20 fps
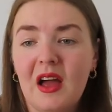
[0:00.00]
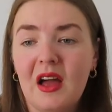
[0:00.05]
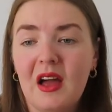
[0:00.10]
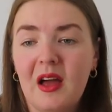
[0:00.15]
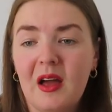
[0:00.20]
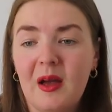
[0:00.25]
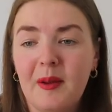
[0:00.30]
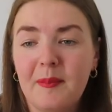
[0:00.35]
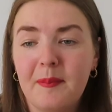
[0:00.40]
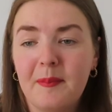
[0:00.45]

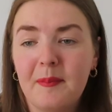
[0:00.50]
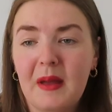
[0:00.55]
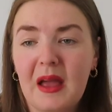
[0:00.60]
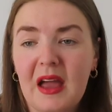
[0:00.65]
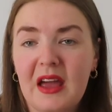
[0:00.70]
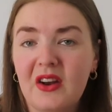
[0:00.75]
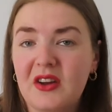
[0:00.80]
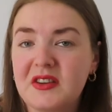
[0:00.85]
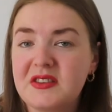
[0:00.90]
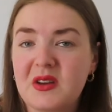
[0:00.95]
and
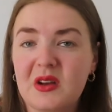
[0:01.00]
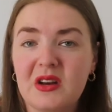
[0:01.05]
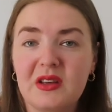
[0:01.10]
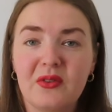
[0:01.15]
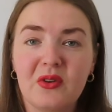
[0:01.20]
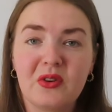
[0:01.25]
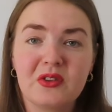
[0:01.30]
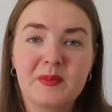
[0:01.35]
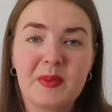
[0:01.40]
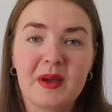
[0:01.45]
I totally
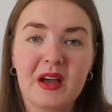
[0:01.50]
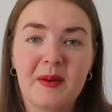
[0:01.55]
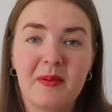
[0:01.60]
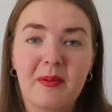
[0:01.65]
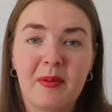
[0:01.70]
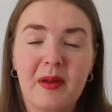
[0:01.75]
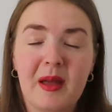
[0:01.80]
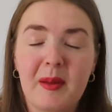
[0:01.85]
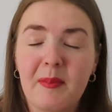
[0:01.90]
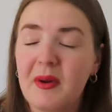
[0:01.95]
forgot to pick up
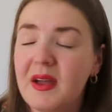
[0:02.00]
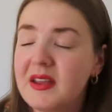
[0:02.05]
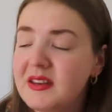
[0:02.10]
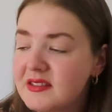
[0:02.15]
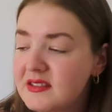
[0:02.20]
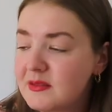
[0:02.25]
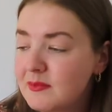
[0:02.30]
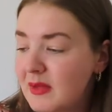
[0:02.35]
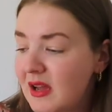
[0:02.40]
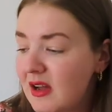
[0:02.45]
a pair, but it
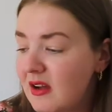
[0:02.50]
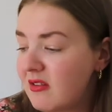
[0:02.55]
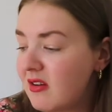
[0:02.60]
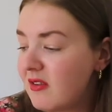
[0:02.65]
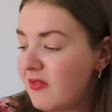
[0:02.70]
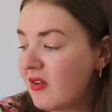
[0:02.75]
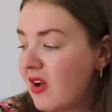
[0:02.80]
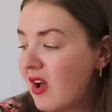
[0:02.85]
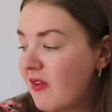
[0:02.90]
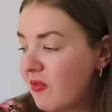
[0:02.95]
doesn't
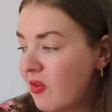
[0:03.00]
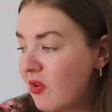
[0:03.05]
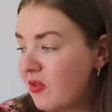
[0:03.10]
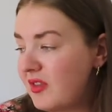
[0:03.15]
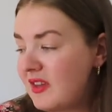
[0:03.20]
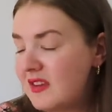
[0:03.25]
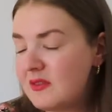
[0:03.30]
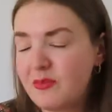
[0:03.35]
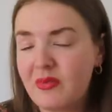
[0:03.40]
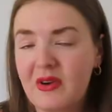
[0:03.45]
matter. I've got
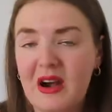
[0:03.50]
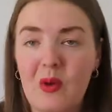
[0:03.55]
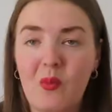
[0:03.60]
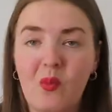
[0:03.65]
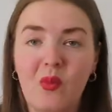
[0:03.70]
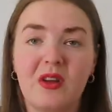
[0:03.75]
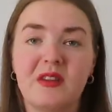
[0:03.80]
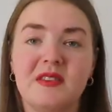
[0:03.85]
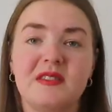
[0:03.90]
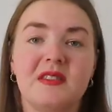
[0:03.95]
these
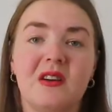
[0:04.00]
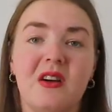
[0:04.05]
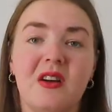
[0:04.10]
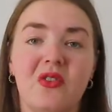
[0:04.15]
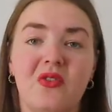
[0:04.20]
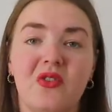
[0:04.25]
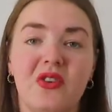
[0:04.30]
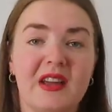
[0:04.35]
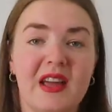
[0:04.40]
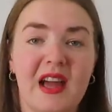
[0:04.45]
brown ones that
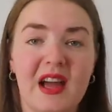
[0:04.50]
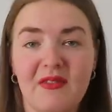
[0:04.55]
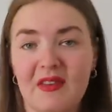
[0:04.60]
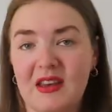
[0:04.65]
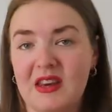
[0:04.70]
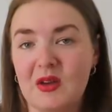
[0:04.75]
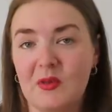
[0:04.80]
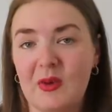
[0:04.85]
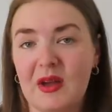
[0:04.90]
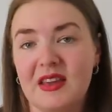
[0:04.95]
I already have
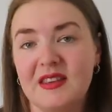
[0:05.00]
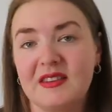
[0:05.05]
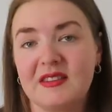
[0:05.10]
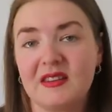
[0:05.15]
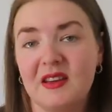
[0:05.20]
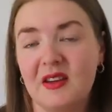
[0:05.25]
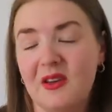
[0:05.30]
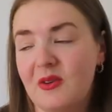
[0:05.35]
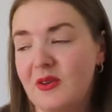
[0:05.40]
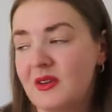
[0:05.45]
anyway,
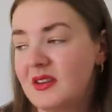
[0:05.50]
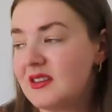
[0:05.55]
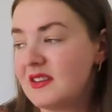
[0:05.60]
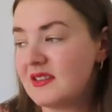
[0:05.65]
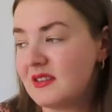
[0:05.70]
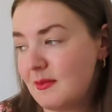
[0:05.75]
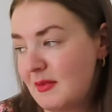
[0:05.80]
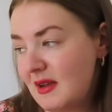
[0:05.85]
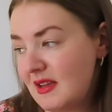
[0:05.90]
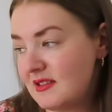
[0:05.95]
so it
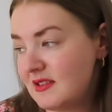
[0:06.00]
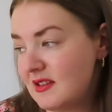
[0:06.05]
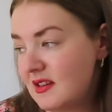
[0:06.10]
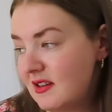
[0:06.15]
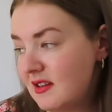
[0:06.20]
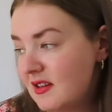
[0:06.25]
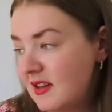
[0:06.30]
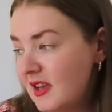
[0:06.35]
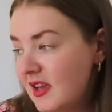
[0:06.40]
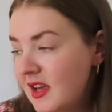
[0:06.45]
doesn't
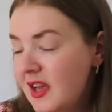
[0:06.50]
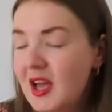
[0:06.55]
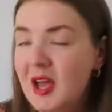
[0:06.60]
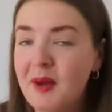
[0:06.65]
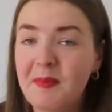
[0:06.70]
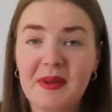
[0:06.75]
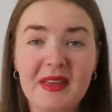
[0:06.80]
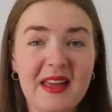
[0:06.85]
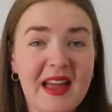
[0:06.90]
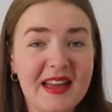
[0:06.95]
matter.
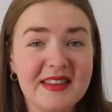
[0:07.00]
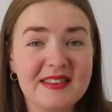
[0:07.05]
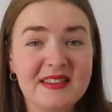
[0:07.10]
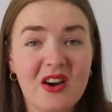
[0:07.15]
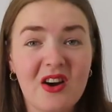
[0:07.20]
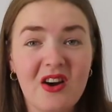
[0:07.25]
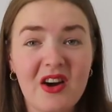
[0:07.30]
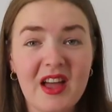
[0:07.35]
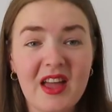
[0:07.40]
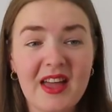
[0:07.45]
But yes,
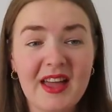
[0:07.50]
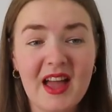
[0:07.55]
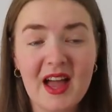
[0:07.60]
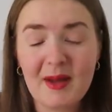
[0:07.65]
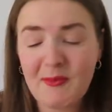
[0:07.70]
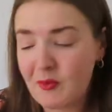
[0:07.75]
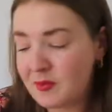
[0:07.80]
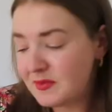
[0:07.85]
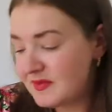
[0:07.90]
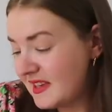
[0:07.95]
I
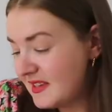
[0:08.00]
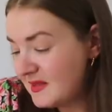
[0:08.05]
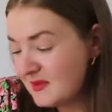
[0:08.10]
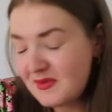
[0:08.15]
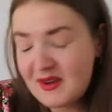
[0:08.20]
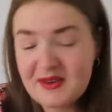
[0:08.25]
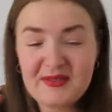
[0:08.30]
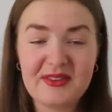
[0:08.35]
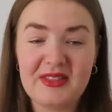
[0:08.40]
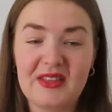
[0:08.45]
am obsessed
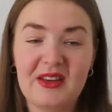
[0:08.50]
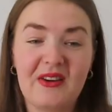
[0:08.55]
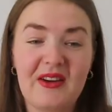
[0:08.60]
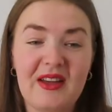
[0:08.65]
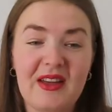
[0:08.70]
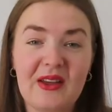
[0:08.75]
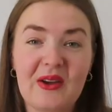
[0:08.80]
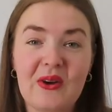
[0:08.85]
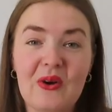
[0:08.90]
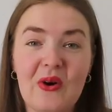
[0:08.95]
with everything
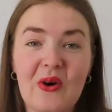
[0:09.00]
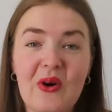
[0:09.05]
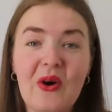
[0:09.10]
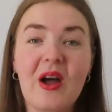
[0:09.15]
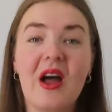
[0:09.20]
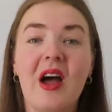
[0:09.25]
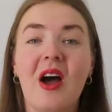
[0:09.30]
I got.